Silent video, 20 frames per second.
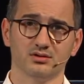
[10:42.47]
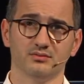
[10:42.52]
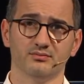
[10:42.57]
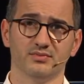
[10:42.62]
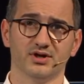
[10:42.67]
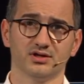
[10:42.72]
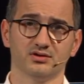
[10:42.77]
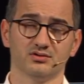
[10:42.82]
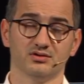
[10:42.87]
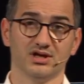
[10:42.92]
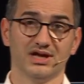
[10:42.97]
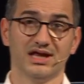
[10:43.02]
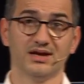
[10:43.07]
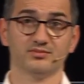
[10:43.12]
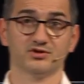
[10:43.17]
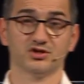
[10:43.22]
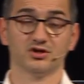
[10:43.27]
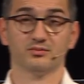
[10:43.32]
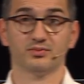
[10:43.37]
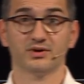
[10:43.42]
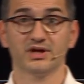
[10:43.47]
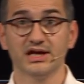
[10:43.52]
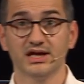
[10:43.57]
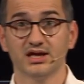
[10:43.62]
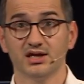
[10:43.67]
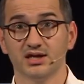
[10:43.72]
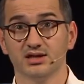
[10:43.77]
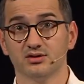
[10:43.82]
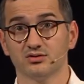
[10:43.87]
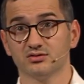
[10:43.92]
by your laptop
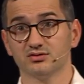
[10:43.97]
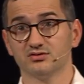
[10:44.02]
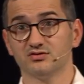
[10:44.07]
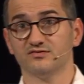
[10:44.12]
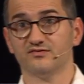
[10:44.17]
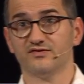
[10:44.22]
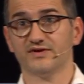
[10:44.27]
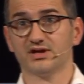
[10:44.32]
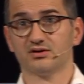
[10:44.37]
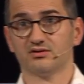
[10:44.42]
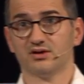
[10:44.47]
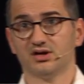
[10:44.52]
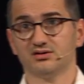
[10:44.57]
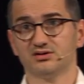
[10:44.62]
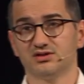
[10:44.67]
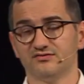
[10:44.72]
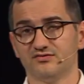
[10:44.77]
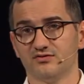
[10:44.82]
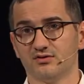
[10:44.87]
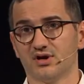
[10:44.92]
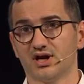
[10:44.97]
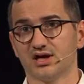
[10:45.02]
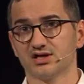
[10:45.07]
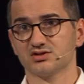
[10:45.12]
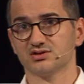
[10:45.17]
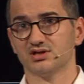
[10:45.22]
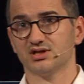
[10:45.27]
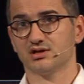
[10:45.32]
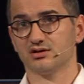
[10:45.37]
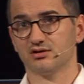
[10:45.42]
in order to figure out if you're
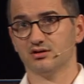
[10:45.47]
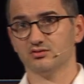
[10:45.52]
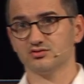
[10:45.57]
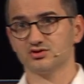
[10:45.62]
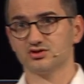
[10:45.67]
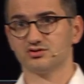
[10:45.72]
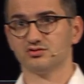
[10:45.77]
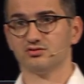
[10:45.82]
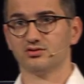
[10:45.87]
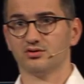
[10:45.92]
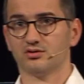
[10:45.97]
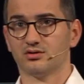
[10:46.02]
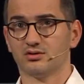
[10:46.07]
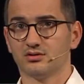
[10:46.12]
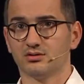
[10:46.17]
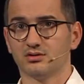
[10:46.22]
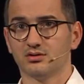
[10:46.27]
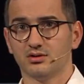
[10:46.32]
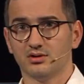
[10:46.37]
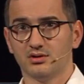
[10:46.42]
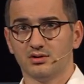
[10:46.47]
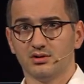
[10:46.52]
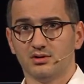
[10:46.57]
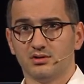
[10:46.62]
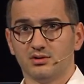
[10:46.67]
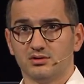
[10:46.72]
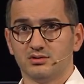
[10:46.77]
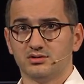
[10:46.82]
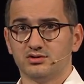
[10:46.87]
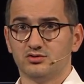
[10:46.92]
actually close to your,
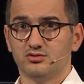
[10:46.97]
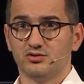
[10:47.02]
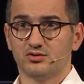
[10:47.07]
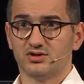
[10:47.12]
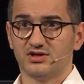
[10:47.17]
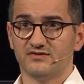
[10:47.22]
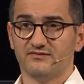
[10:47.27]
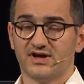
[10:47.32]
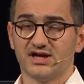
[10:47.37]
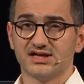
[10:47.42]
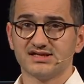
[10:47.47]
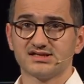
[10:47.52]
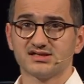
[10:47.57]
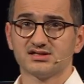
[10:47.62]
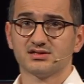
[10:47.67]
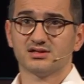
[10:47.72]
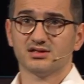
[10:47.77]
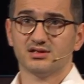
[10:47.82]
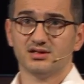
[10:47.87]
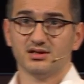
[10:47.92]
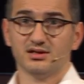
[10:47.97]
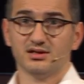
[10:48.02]
to your device